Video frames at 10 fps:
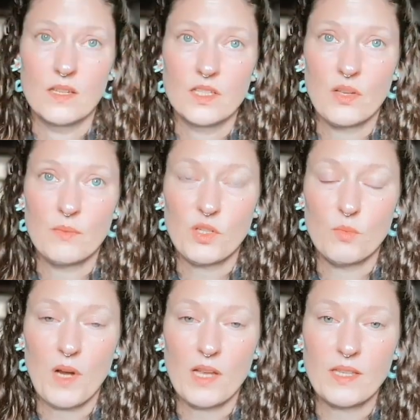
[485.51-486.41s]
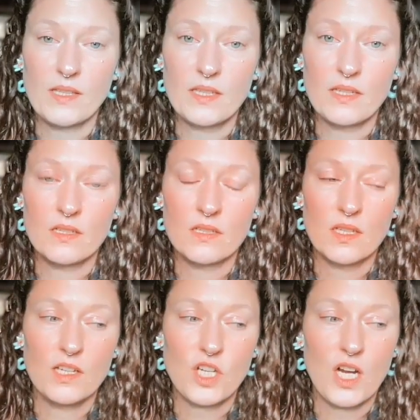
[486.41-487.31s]
So, I'm still processing
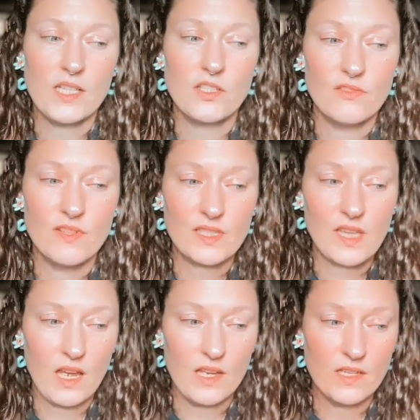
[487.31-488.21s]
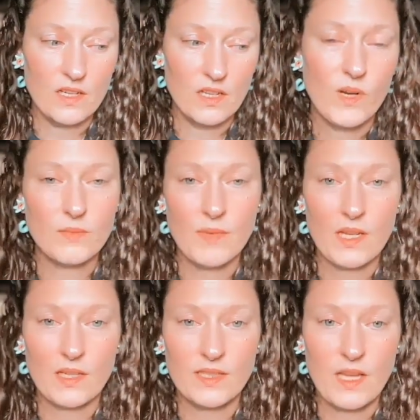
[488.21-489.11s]
and trying to decide what is my
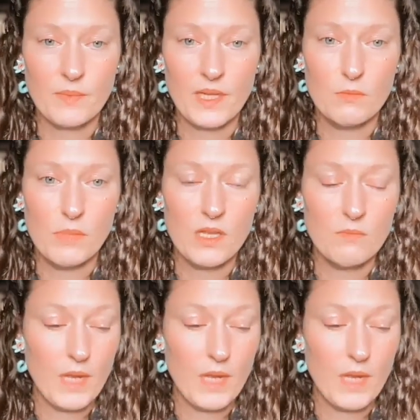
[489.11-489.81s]
next step going to be.